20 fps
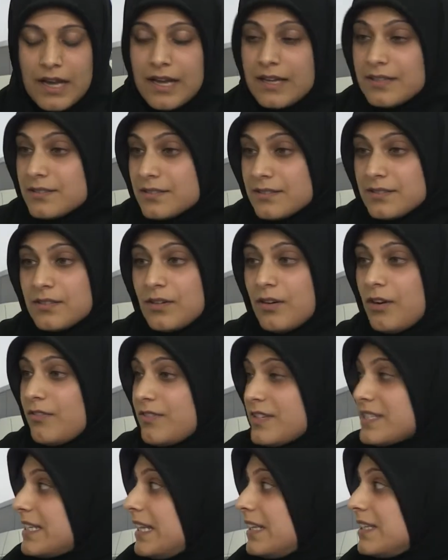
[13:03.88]
And
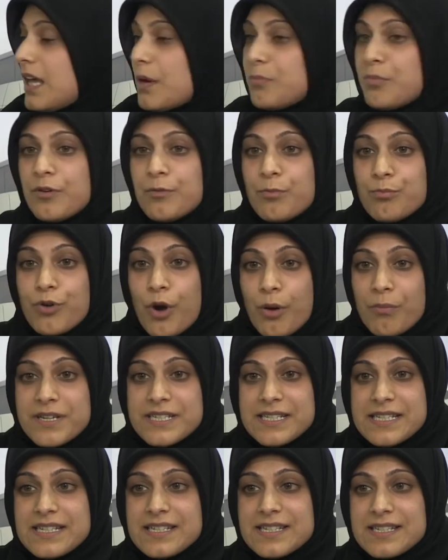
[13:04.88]
obviously Allah
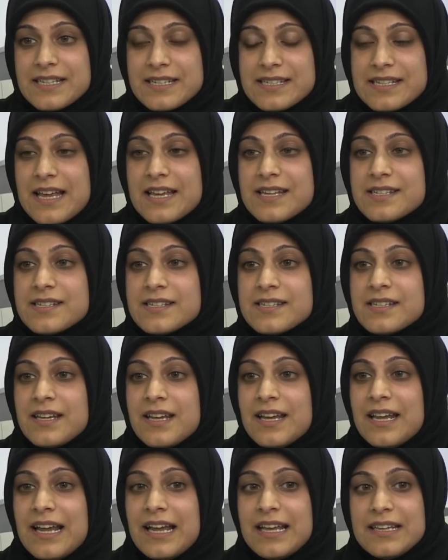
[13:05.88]
promises success
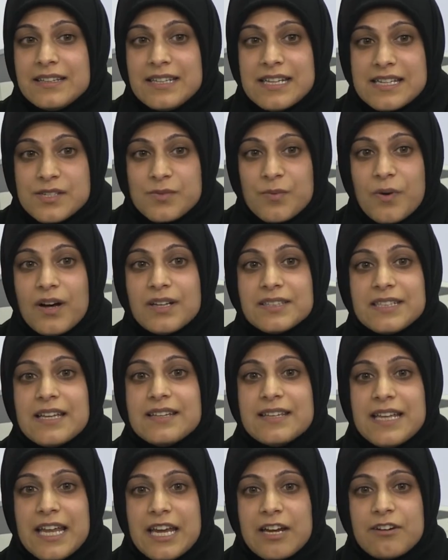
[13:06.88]
in this world
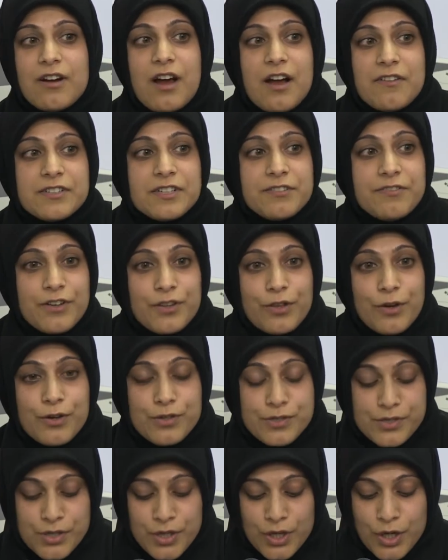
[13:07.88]
and the hereafter for
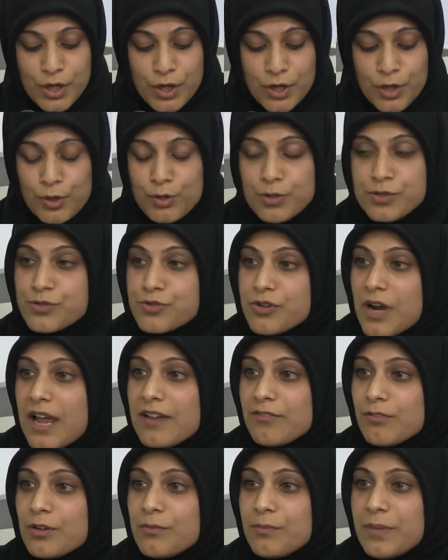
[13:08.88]
those who
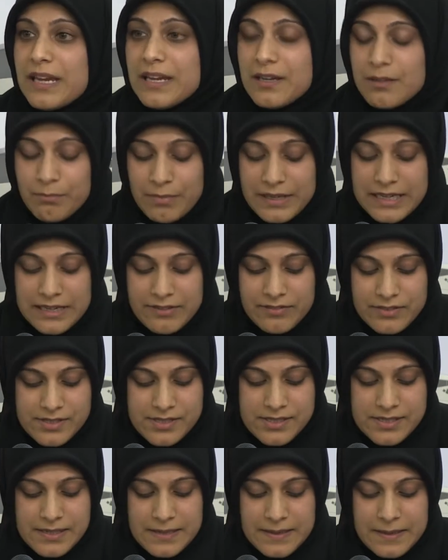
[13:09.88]
strive on being
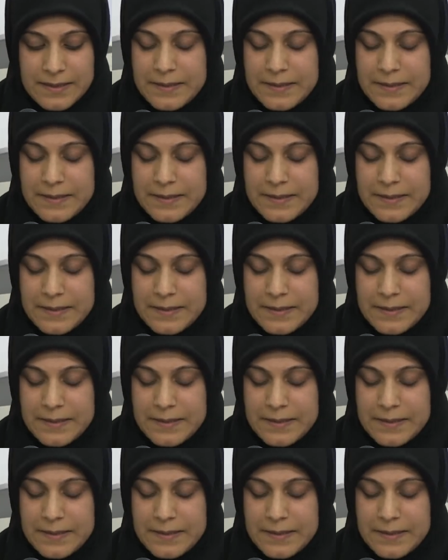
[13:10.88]
believers.